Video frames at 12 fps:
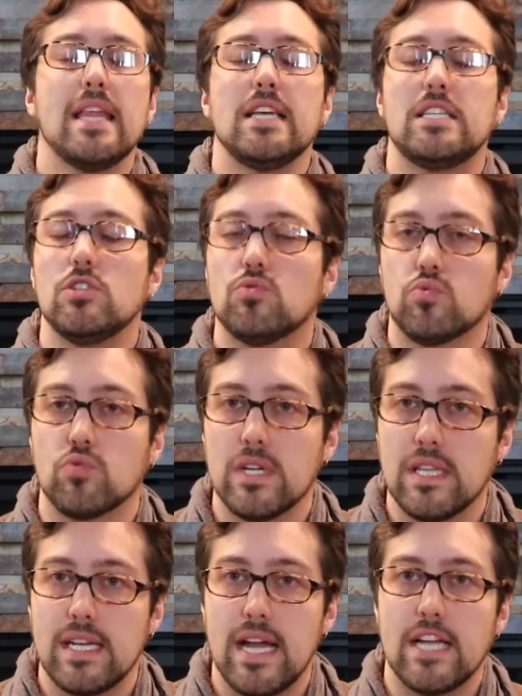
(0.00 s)
This is
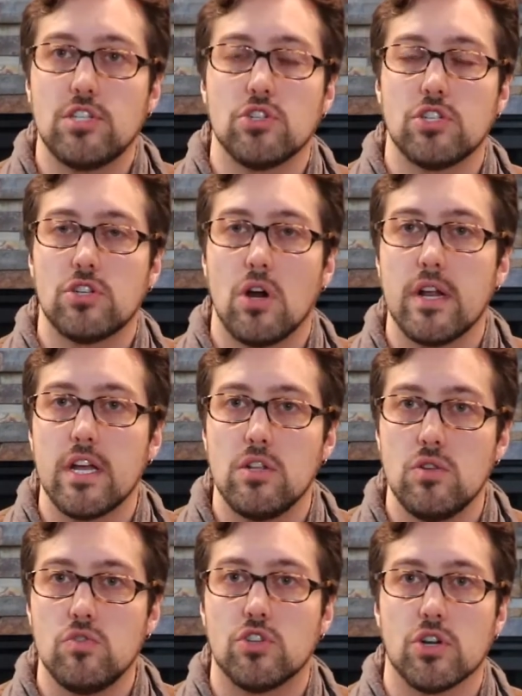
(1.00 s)
really nice. You're starting a
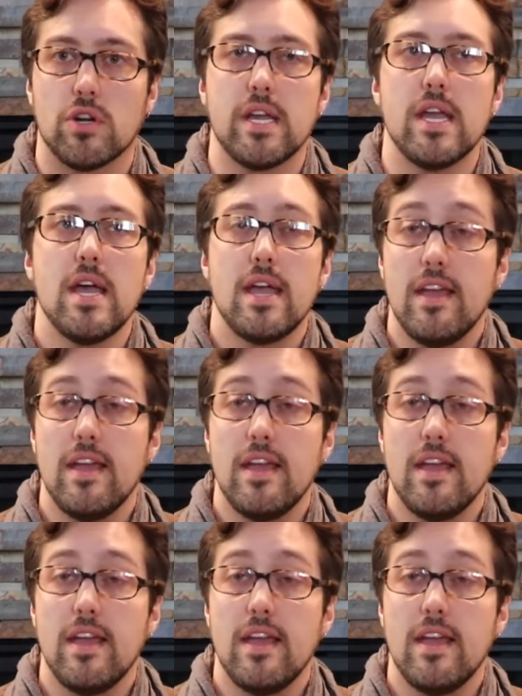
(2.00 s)
new journey